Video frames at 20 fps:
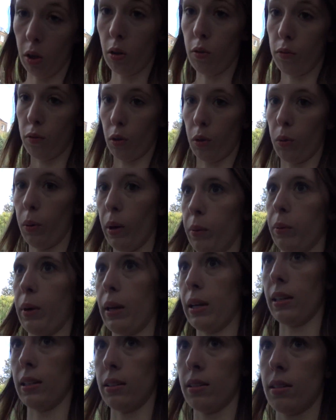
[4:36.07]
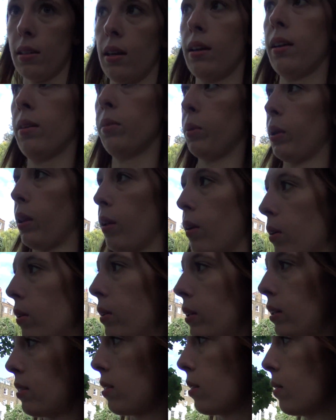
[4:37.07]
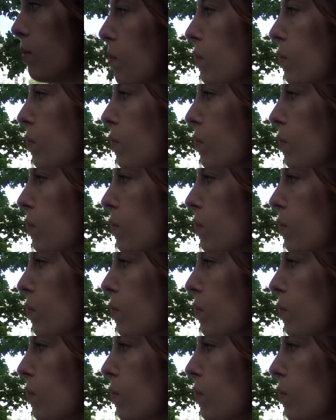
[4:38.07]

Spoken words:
for quite a ways with all these